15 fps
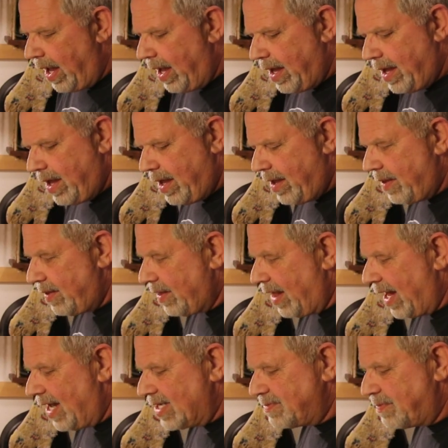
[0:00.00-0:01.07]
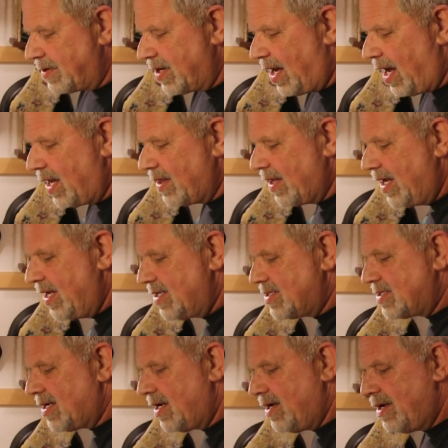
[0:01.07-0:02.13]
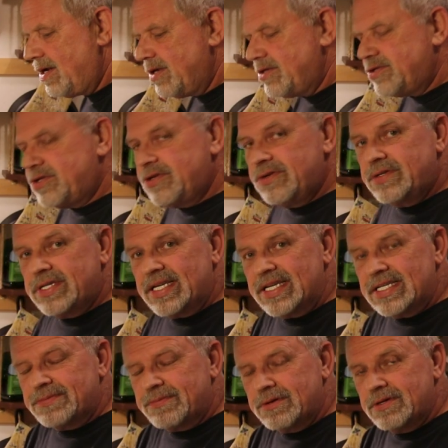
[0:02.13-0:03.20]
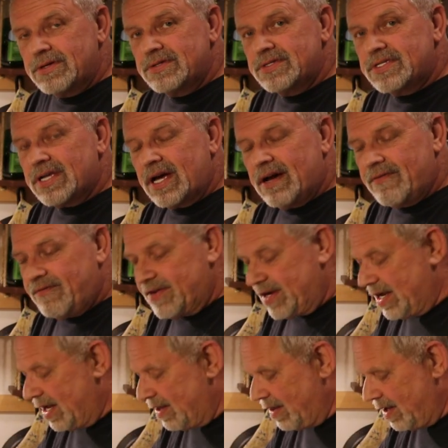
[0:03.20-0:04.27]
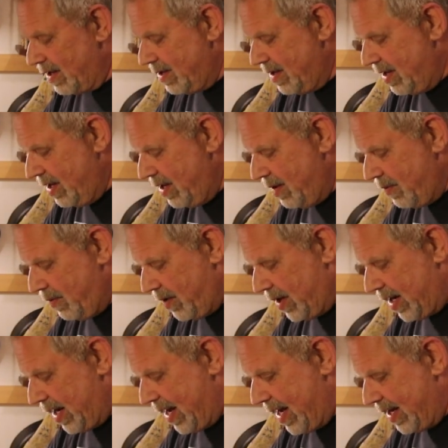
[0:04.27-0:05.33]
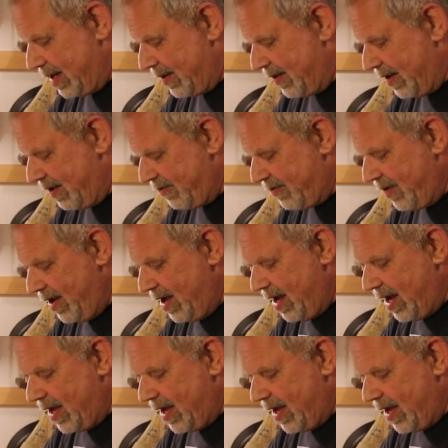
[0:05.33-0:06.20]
And last but not least, 2 teaspoons of vanilla we're going to add to this.